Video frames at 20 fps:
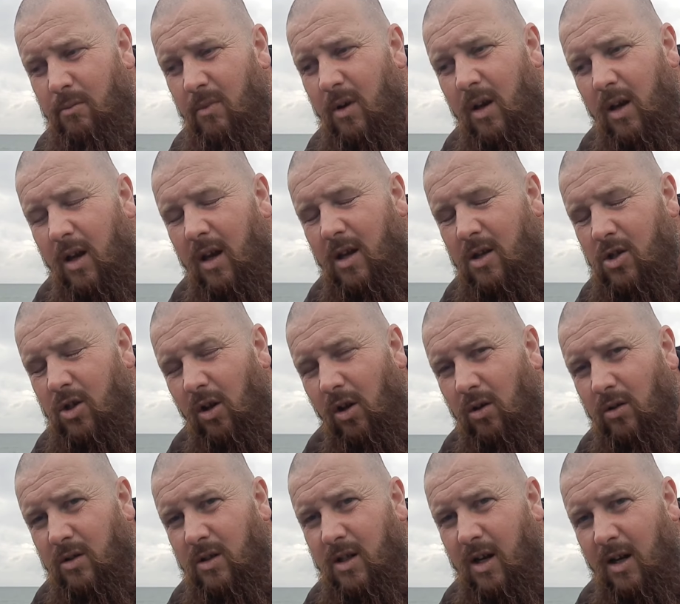It is a
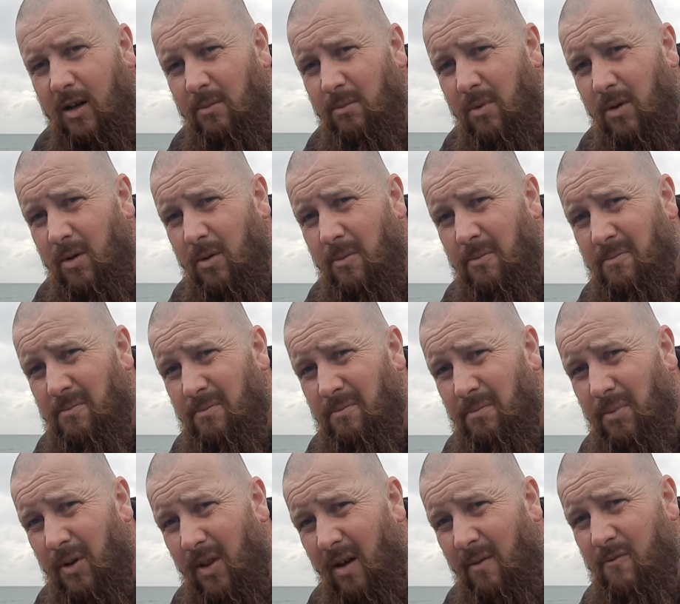long time,
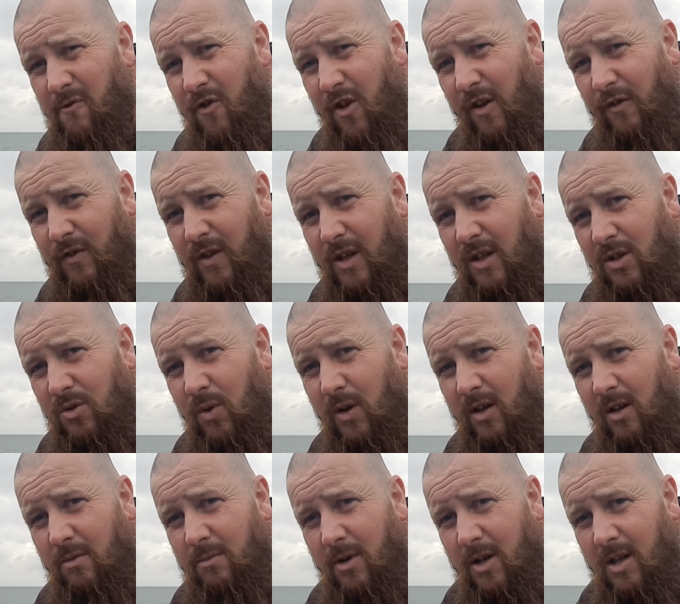but that
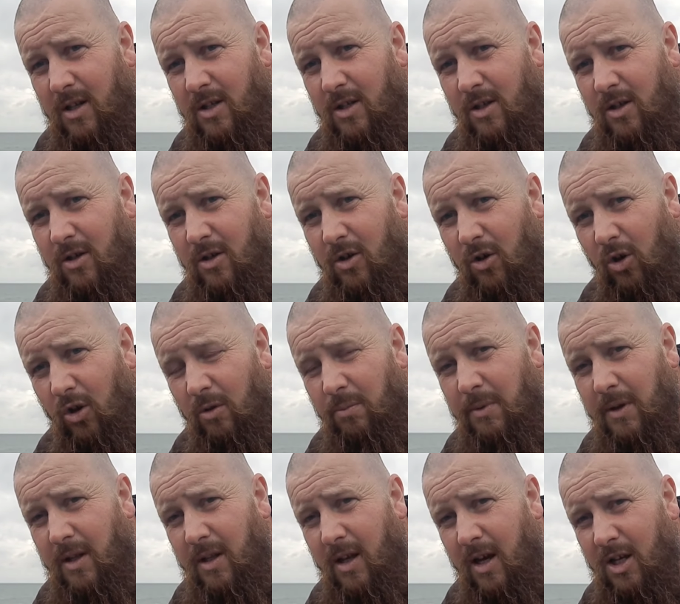15-20 minutes could
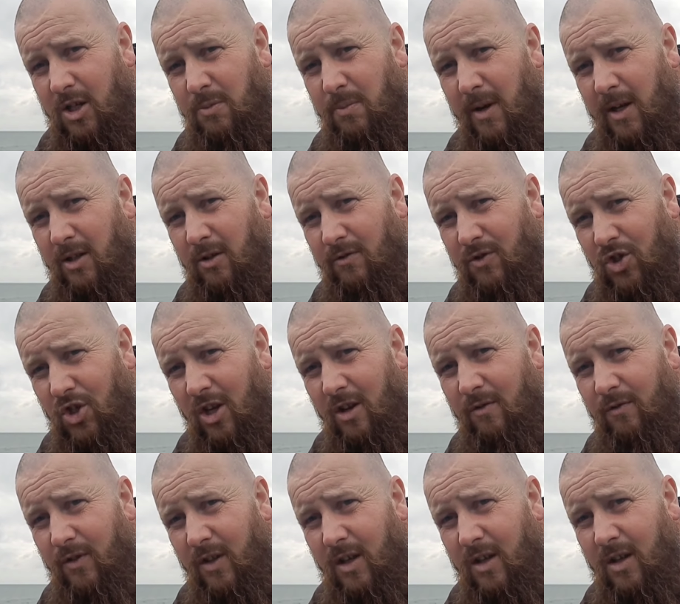be the aspect of
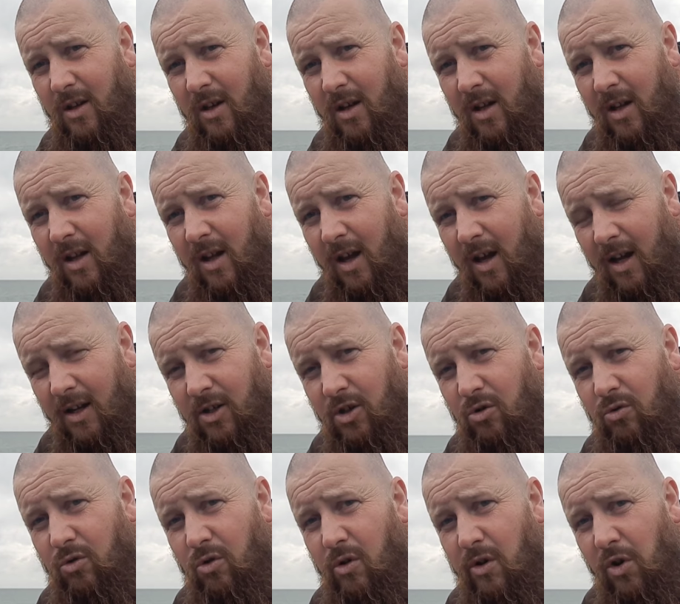safety and you
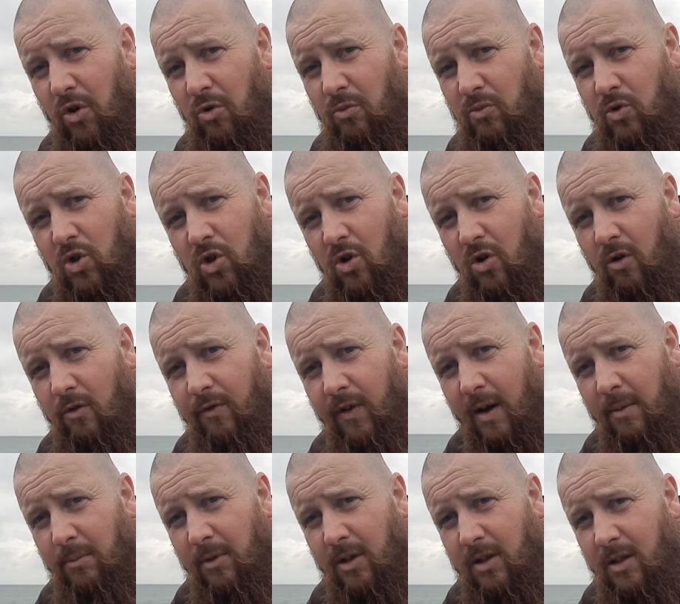going home to your
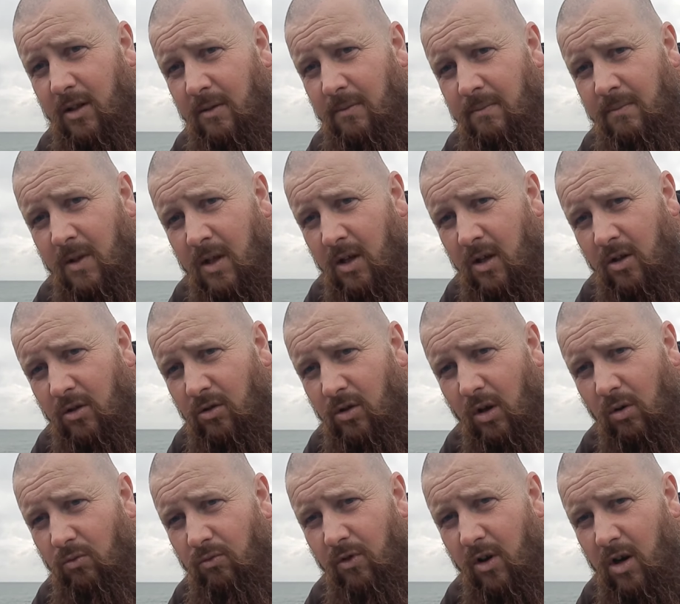family.
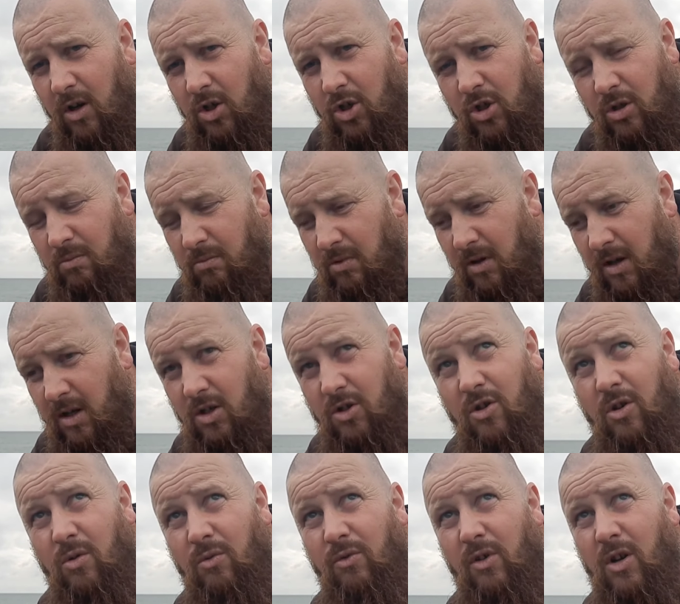Don't rush, there is
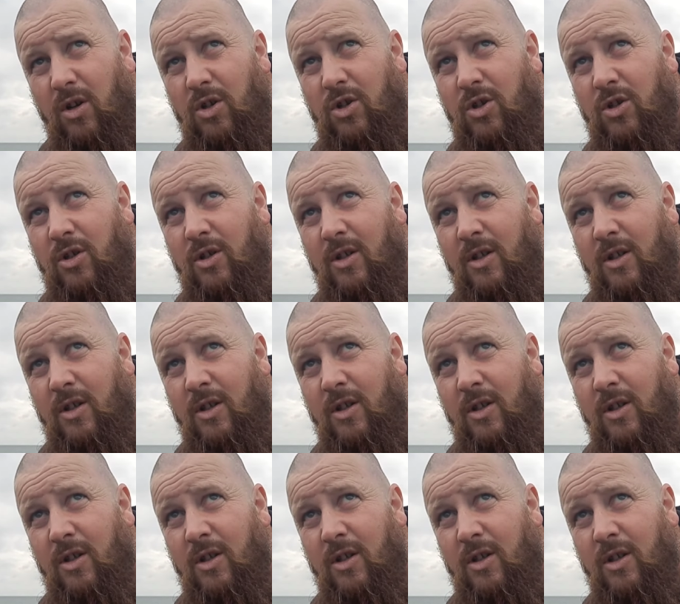no rush.